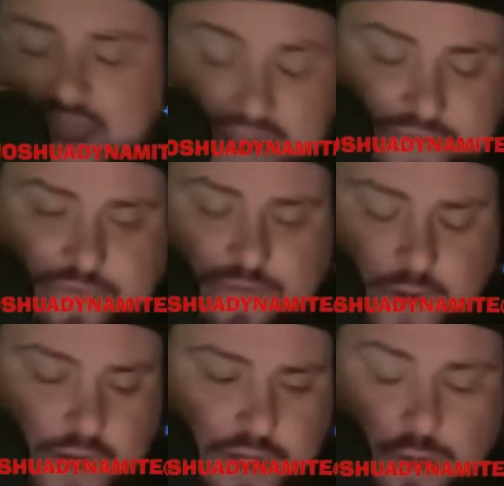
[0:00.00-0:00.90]
if
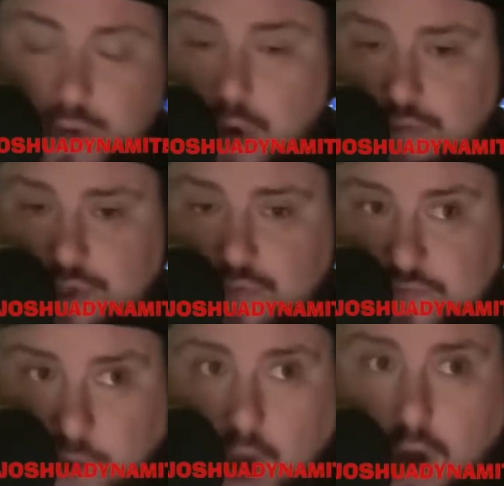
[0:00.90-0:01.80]
you go too
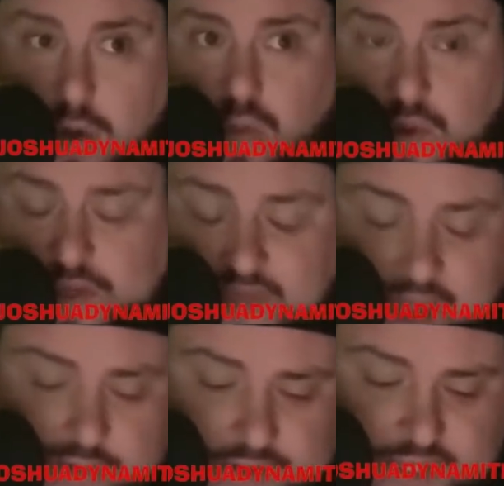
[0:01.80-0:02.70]
far with
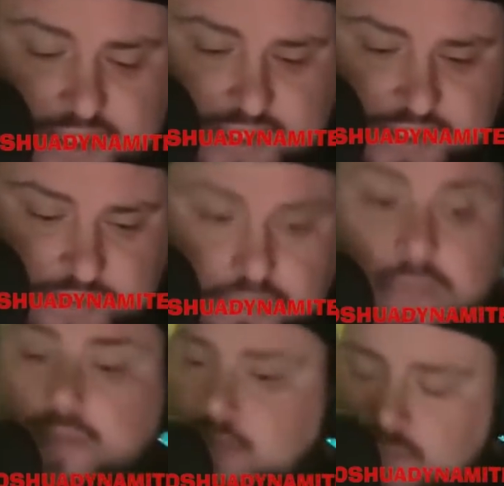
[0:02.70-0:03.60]
that criticism,
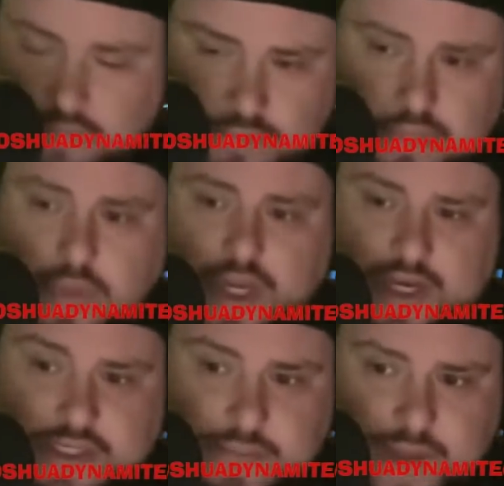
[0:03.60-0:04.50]
it
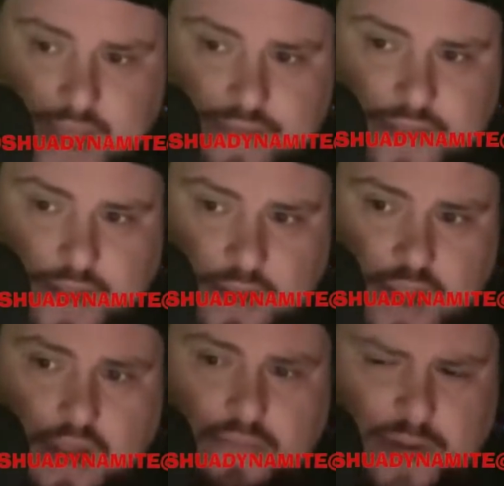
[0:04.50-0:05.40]
is a bad thing.
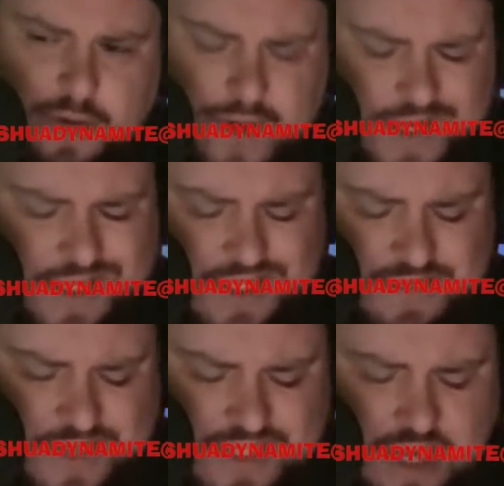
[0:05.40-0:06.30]
But
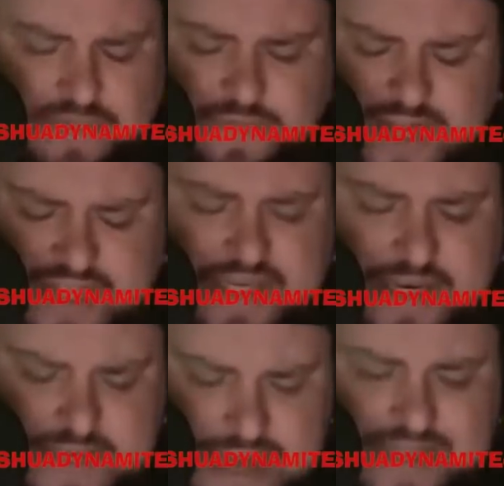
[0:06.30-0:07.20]
criticism itself isn't
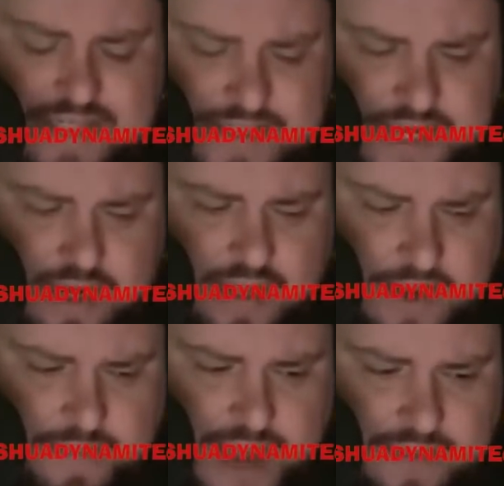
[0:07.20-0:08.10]
necessarily
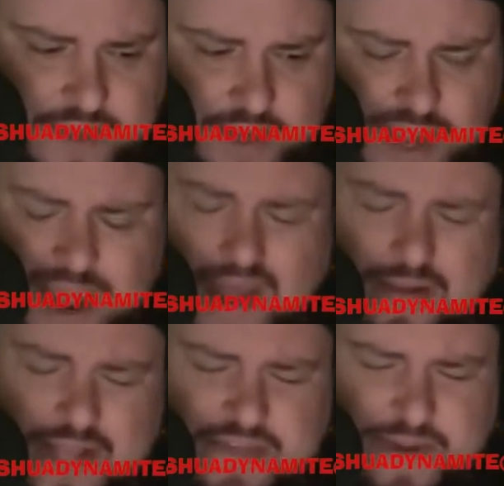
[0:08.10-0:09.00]
a bad thing. And
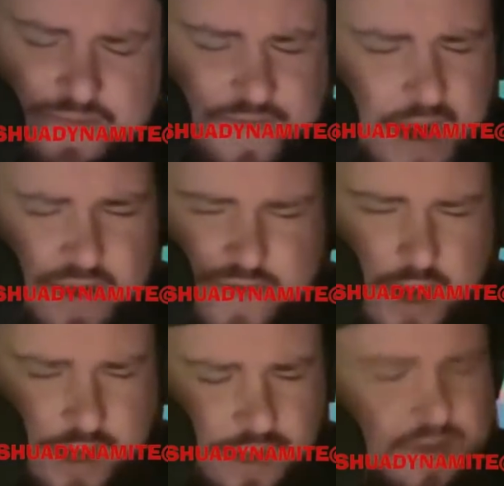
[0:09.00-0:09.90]
let's be very,
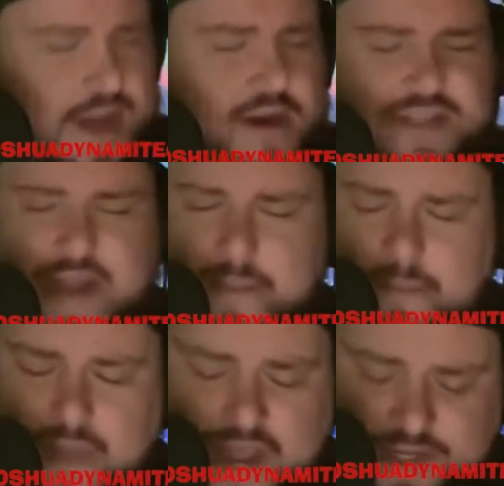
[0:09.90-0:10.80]
very clear. There is a
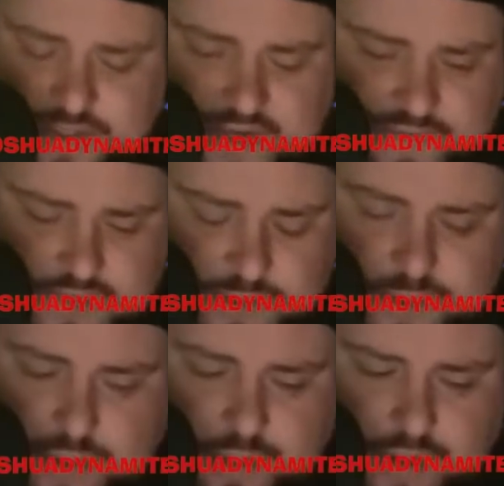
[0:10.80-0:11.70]
major difference
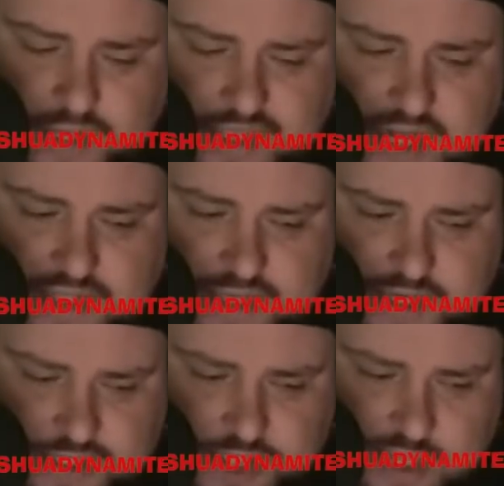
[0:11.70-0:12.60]
between criticizing
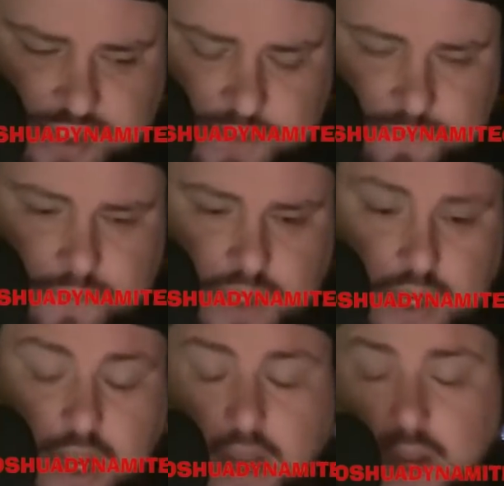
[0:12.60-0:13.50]
and judging.
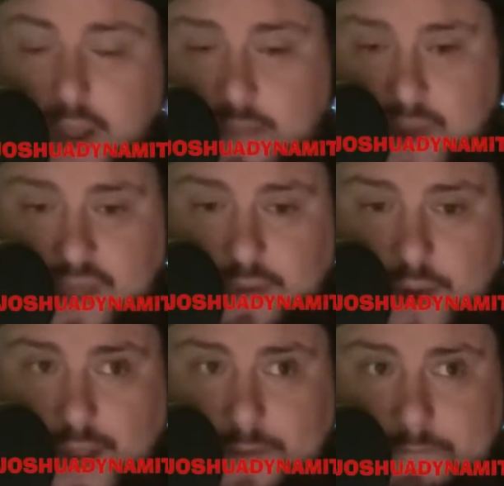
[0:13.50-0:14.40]
And by the
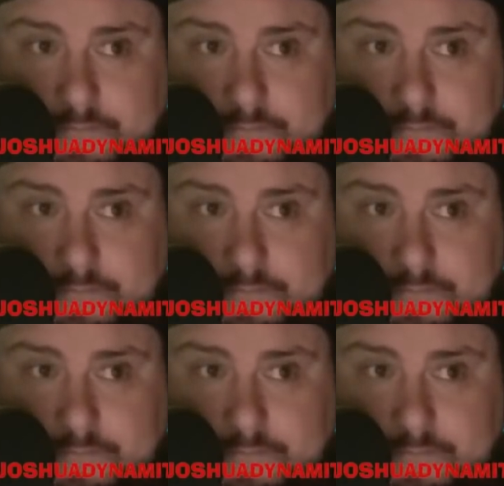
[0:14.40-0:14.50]
way,